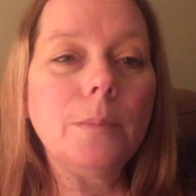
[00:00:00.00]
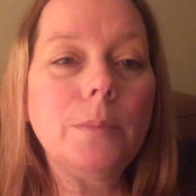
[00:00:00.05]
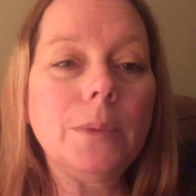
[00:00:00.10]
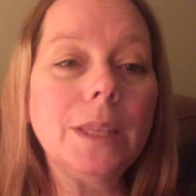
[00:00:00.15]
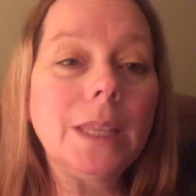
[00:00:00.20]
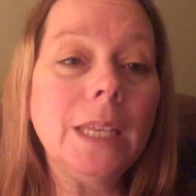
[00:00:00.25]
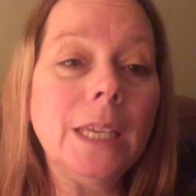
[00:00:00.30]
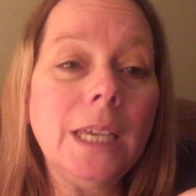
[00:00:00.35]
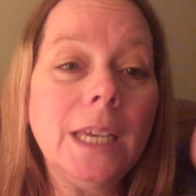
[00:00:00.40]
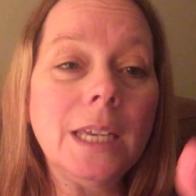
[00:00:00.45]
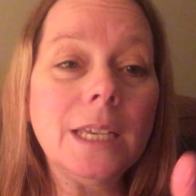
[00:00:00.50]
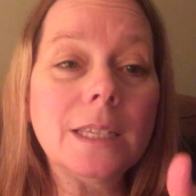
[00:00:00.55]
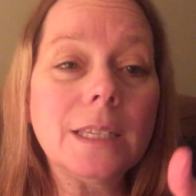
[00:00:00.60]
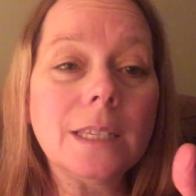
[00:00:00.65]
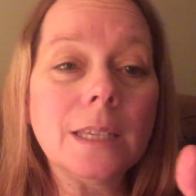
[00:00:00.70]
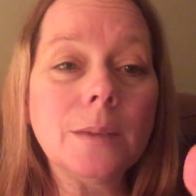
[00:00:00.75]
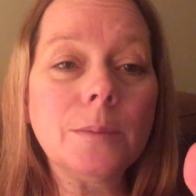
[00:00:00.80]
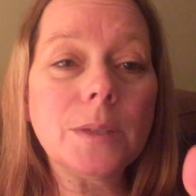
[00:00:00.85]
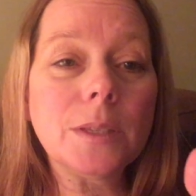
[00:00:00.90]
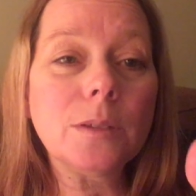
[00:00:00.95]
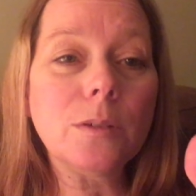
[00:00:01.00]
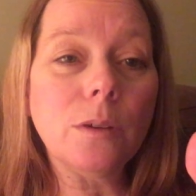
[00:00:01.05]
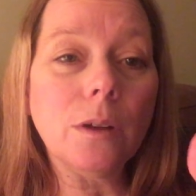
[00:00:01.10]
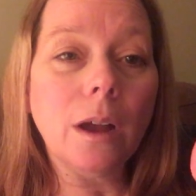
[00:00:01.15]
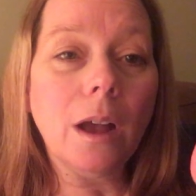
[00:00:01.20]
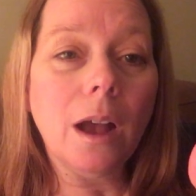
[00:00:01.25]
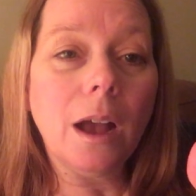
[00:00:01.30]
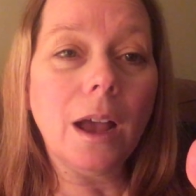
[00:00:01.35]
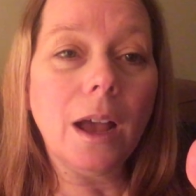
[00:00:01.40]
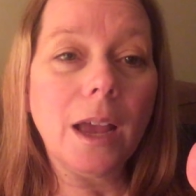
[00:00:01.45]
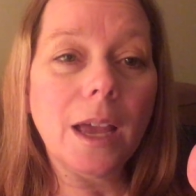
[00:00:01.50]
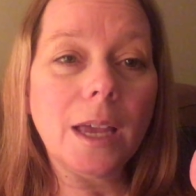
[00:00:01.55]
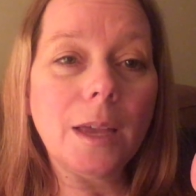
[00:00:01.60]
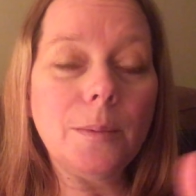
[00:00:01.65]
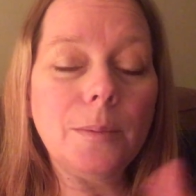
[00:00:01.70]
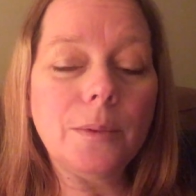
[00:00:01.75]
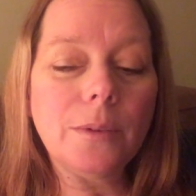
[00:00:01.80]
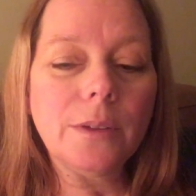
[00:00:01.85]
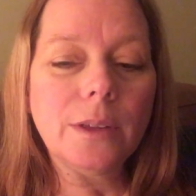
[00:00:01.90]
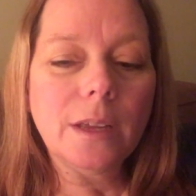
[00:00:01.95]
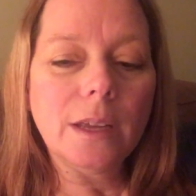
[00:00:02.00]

Please subscribe